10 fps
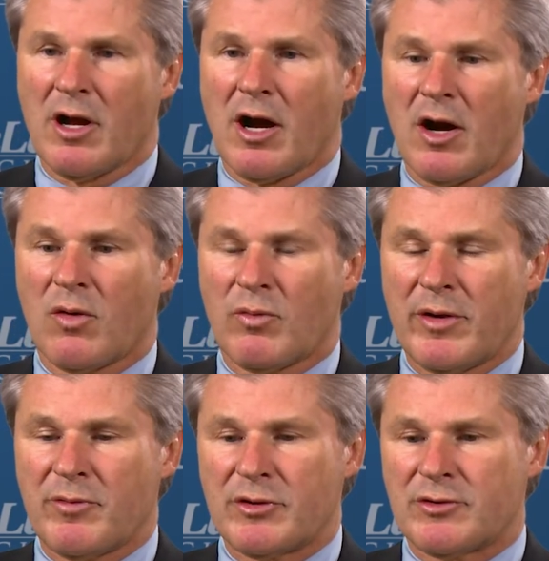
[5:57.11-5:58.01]
uh,
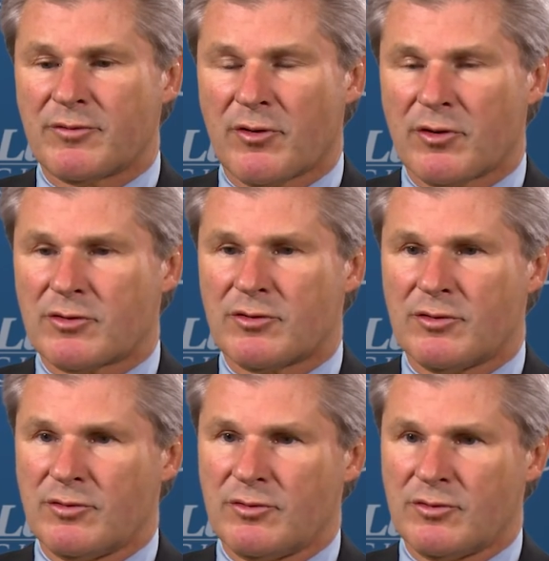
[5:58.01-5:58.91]
we would divert
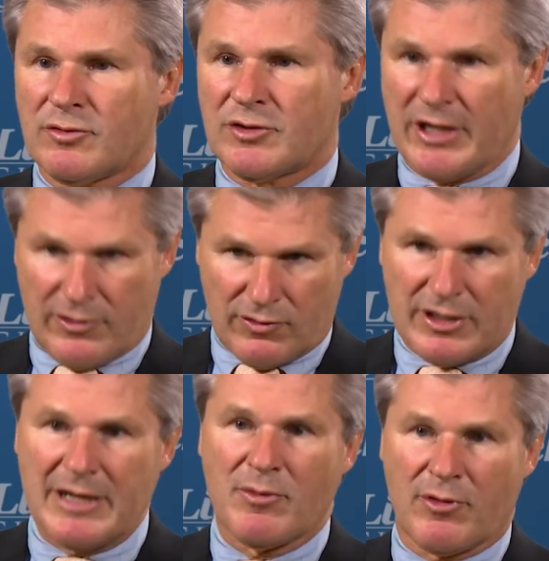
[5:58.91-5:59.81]
to standard
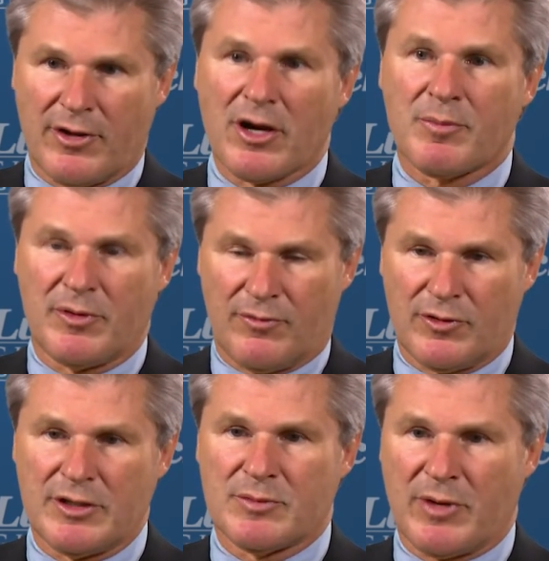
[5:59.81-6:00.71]
chemotherapy for
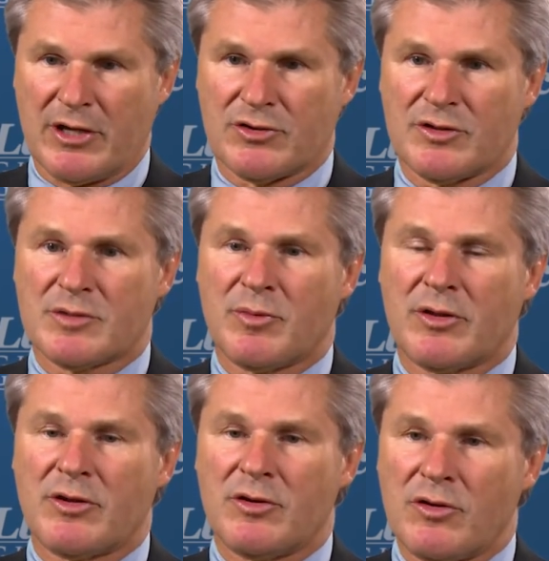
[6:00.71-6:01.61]
these patients,
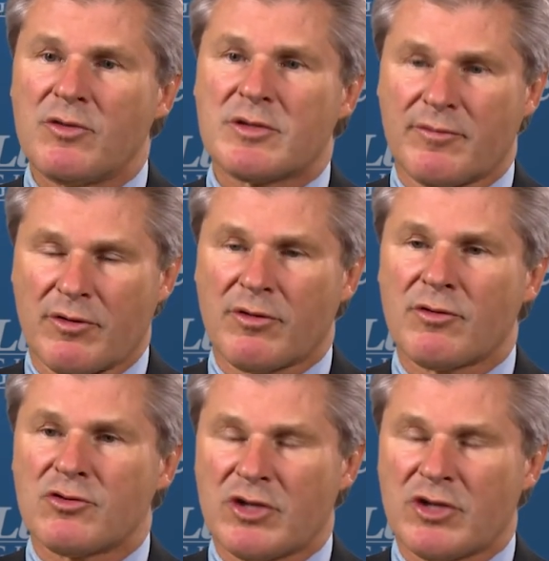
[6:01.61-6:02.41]
but the use of the third